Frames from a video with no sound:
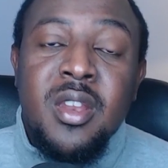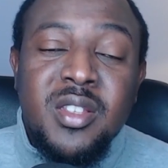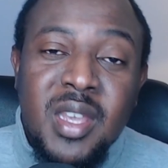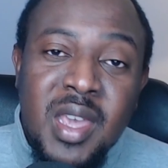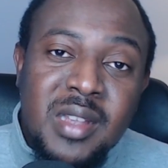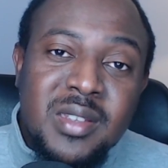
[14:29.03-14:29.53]
you need
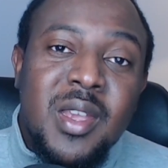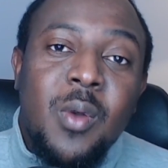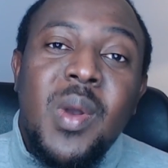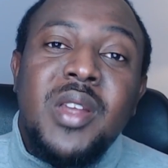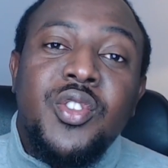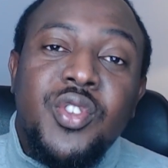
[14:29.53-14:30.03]
to get
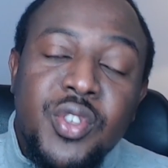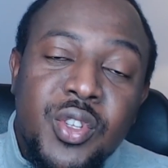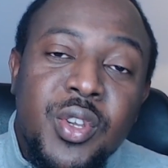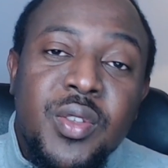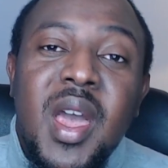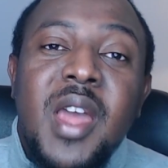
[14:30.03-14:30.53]
someone to
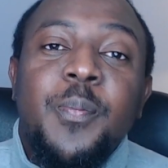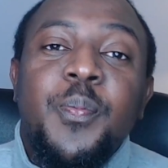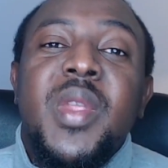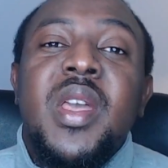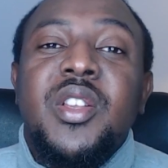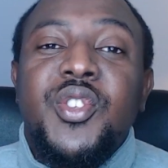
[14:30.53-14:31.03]
do that.
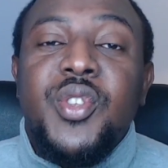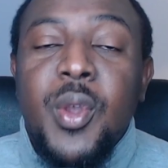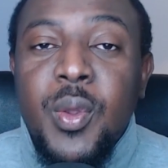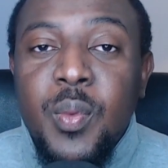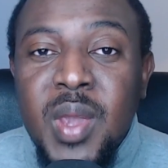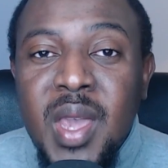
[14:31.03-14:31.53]

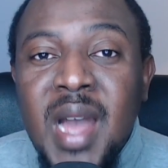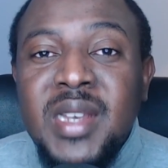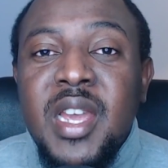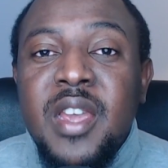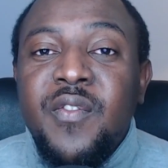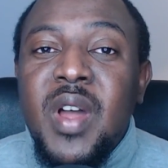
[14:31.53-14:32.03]
So we
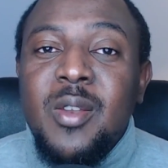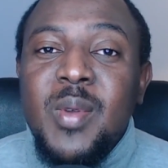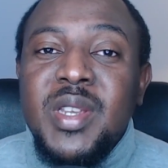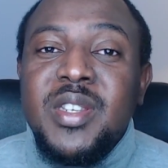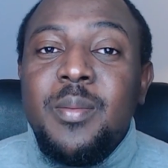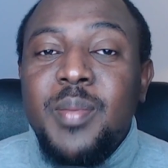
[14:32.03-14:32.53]
add the
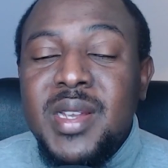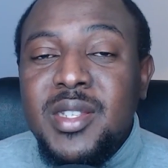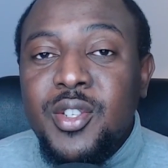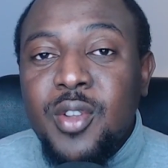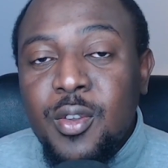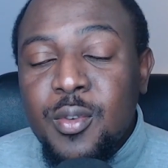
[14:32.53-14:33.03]
evaluation plus
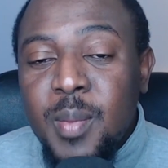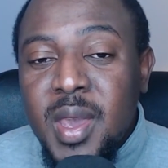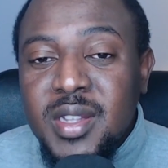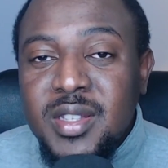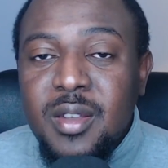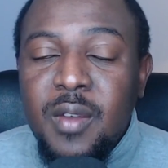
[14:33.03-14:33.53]
the
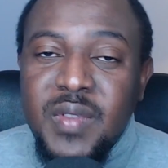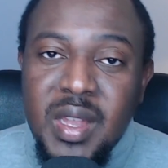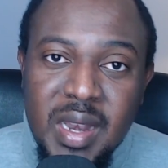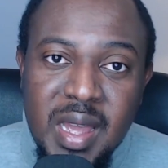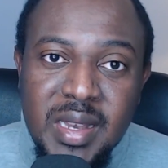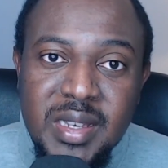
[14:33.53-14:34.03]
documents of
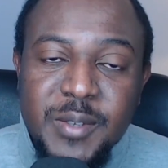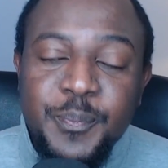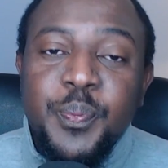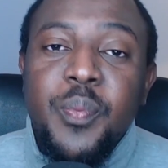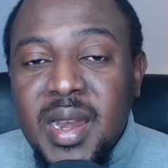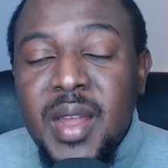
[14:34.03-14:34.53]
the land.
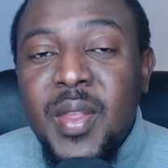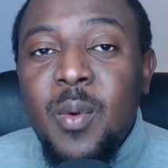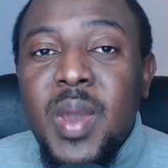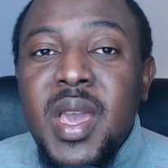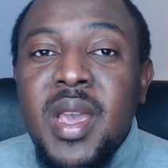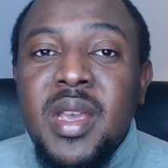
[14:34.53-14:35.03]
Another
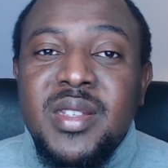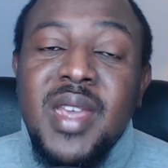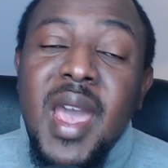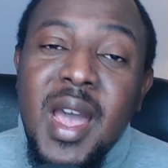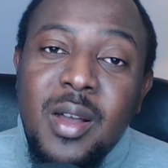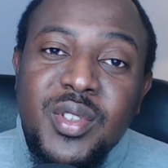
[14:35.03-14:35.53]
way is
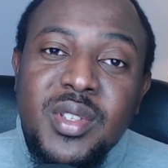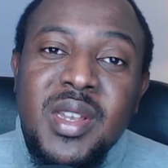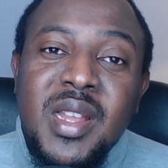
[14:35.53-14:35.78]
house.